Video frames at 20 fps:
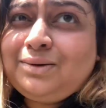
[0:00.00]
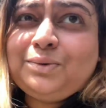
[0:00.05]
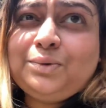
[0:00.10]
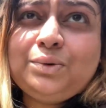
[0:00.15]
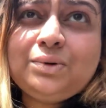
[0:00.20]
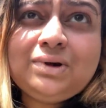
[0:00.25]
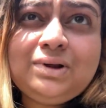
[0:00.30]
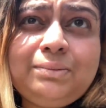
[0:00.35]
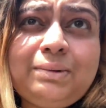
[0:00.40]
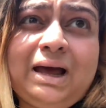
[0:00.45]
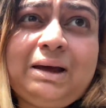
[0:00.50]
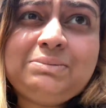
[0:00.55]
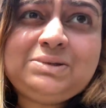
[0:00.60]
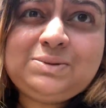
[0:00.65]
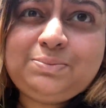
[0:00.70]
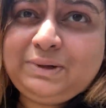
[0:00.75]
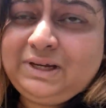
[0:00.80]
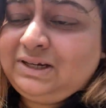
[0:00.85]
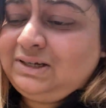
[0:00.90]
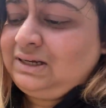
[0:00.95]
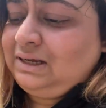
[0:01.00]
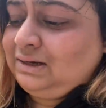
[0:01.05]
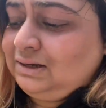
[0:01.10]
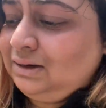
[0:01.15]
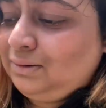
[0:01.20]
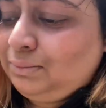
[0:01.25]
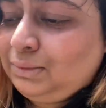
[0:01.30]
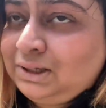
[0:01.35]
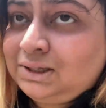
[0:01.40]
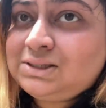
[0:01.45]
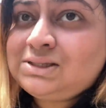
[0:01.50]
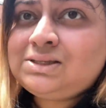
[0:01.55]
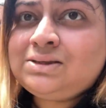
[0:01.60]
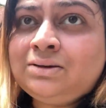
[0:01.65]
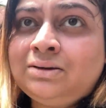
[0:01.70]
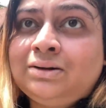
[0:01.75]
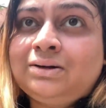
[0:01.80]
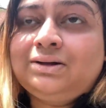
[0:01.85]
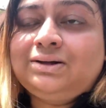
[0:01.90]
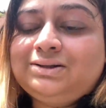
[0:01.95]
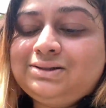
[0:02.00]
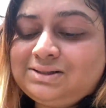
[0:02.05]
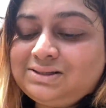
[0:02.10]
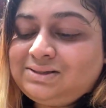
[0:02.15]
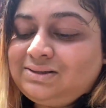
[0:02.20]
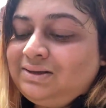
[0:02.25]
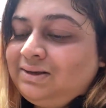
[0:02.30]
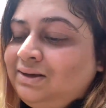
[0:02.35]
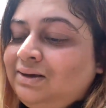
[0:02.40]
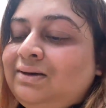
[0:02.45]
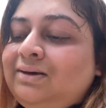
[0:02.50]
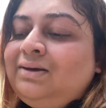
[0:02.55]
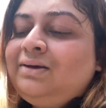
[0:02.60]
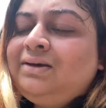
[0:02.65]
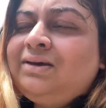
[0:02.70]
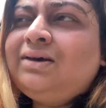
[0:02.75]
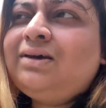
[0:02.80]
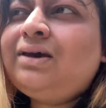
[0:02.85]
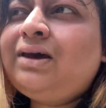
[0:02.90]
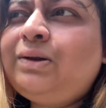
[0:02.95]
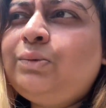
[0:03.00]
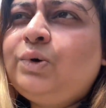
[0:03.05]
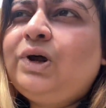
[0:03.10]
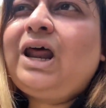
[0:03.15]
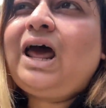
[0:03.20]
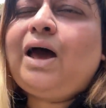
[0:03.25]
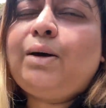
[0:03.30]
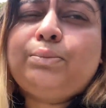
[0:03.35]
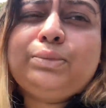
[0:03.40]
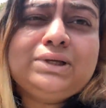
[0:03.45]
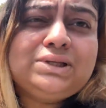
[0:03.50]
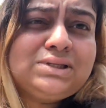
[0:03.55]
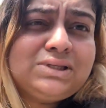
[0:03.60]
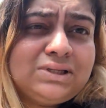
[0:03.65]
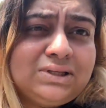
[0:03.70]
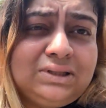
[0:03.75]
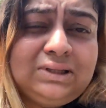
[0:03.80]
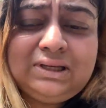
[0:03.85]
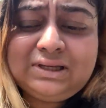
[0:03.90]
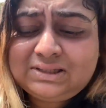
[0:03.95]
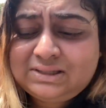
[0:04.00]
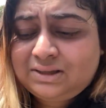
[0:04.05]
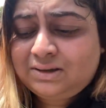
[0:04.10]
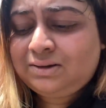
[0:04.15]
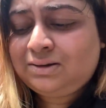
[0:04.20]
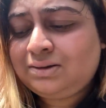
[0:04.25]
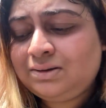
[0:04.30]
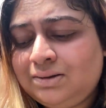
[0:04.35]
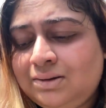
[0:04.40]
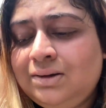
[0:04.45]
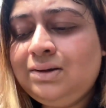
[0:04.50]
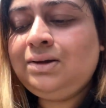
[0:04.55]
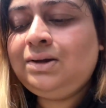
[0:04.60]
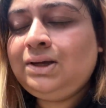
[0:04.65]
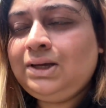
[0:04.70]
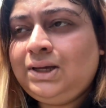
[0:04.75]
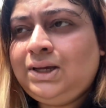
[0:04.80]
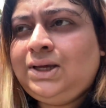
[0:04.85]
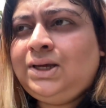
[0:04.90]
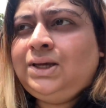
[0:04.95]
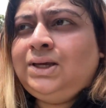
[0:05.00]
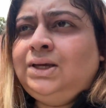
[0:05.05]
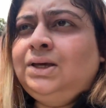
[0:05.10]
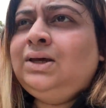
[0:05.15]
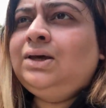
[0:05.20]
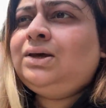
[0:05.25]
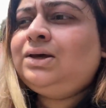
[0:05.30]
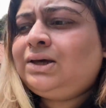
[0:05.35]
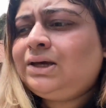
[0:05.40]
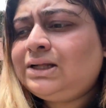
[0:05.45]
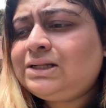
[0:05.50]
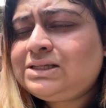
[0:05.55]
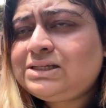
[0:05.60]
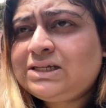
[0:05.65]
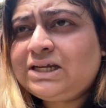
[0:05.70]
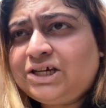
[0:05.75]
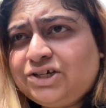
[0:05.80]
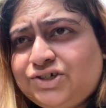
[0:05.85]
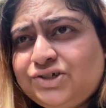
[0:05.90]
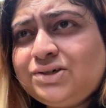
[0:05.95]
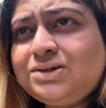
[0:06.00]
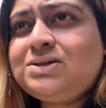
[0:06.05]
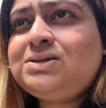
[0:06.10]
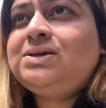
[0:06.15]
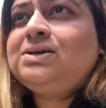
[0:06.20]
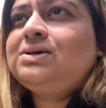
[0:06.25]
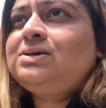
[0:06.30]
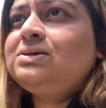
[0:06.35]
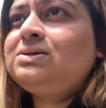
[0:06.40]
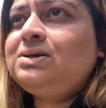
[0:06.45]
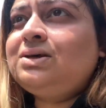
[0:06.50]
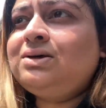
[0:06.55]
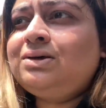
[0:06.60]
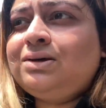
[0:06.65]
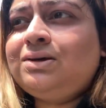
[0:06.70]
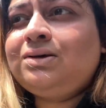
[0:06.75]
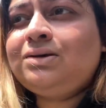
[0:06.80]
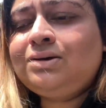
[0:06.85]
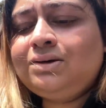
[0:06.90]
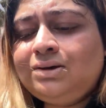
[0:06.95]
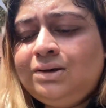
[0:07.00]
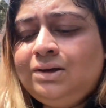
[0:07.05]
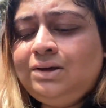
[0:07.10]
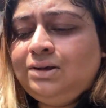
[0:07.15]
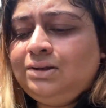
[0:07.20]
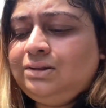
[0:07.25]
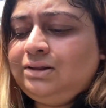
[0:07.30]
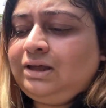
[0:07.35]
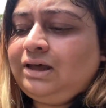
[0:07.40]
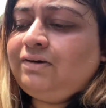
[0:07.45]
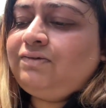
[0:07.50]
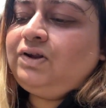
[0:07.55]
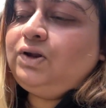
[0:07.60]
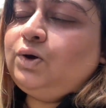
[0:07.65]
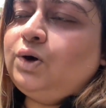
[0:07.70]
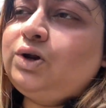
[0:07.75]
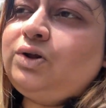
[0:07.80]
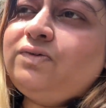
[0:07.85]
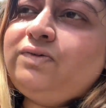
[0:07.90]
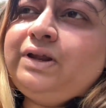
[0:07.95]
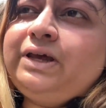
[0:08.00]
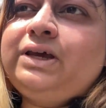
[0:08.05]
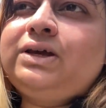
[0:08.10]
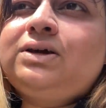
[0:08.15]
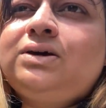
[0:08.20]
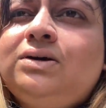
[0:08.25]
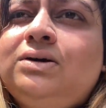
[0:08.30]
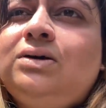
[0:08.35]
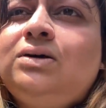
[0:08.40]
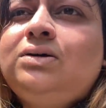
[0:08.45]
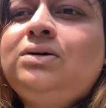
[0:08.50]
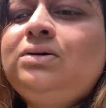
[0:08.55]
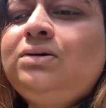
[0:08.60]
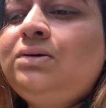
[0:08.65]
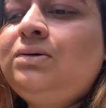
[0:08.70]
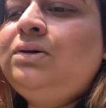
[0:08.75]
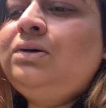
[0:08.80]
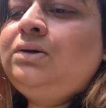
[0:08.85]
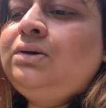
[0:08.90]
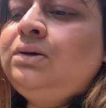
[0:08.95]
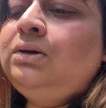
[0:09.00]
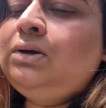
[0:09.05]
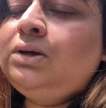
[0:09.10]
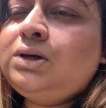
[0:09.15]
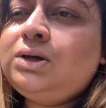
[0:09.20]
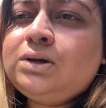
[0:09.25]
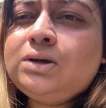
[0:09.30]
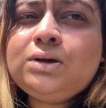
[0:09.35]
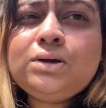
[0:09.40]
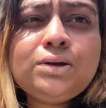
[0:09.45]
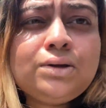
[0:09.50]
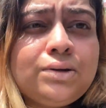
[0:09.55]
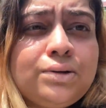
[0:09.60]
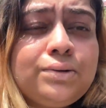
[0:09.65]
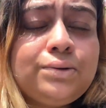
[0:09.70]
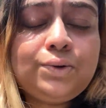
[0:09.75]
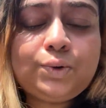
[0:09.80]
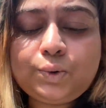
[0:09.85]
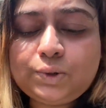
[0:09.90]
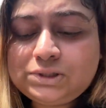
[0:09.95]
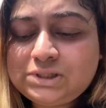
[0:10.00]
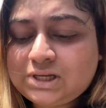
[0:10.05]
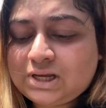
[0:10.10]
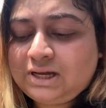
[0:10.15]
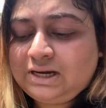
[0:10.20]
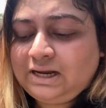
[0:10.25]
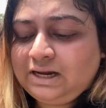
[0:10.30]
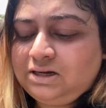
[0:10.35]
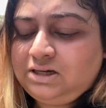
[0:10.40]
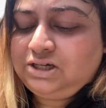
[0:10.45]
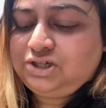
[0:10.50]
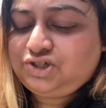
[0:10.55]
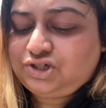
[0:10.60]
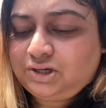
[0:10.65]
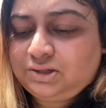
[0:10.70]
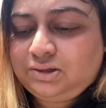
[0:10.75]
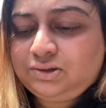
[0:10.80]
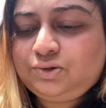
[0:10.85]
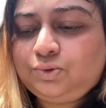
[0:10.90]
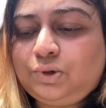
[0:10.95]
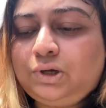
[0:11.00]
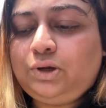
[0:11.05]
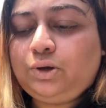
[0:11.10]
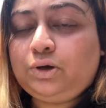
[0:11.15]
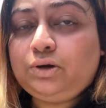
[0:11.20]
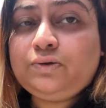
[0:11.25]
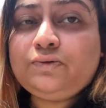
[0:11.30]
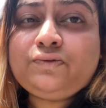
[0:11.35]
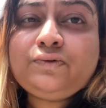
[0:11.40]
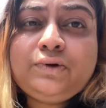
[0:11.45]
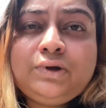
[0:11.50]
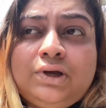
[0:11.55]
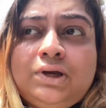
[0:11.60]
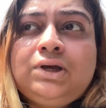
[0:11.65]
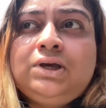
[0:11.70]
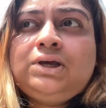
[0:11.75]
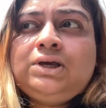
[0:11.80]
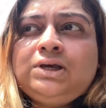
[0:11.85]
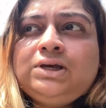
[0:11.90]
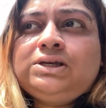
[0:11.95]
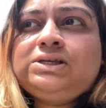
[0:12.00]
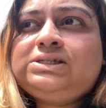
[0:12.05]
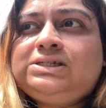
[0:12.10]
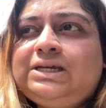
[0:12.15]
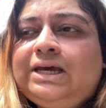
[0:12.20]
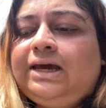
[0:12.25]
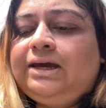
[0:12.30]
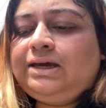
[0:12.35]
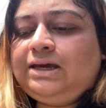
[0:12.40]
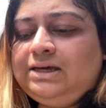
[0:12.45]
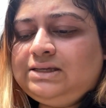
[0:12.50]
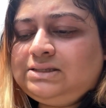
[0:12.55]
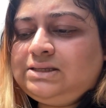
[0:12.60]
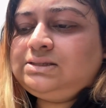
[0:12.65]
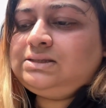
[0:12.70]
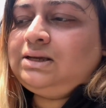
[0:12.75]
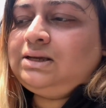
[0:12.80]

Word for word: Google Maps been taking me in circles. And what happens in these hill stations is they have a lot of like roads connect each other through a lot of staircases,